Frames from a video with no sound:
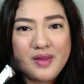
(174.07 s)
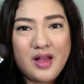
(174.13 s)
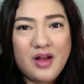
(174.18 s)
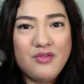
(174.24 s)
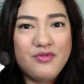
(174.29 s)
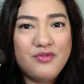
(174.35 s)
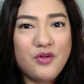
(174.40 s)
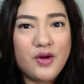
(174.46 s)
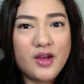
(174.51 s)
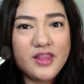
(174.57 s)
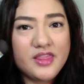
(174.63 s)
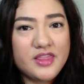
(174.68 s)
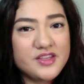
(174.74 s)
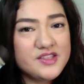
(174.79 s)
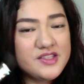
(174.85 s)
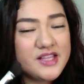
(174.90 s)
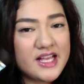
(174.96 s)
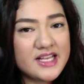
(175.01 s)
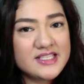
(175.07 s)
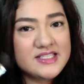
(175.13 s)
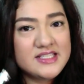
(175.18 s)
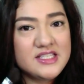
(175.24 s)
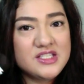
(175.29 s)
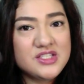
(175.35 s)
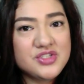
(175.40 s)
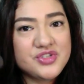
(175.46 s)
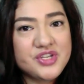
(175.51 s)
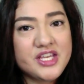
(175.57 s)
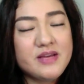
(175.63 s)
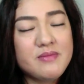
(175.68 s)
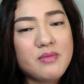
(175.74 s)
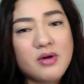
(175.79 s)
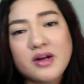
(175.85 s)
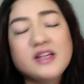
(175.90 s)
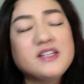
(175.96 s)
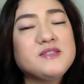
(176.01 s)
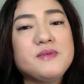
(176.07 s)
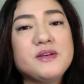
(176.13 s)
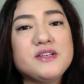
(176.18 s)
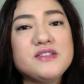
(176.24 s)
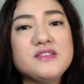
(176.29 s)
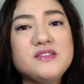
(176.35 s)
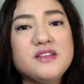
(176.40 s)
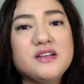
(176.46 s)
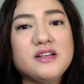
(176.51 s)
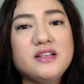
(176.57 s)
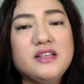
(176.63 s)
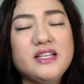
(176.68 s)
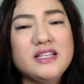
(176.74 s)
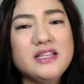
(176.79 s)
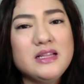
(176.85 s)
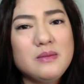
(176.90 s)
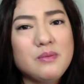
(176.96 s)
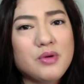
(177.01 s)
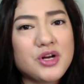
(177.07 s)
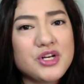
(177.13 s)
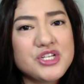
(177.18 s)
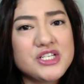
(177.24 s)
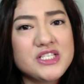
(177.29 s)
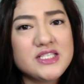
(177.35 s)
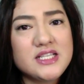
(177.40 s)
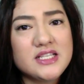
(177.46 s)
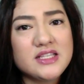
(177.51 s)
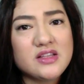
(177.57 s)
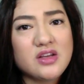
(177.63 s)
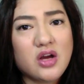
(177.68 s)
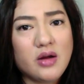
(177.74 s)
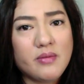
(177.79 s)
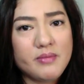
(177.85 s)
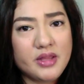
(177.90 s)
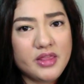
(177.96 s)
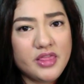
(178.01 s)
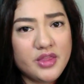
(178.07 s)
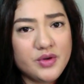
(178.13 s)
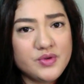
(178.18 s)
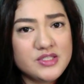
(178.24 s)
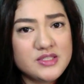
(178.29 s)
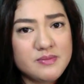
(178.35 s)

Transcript: avoid the nasty streak marks because the little brushes that come in those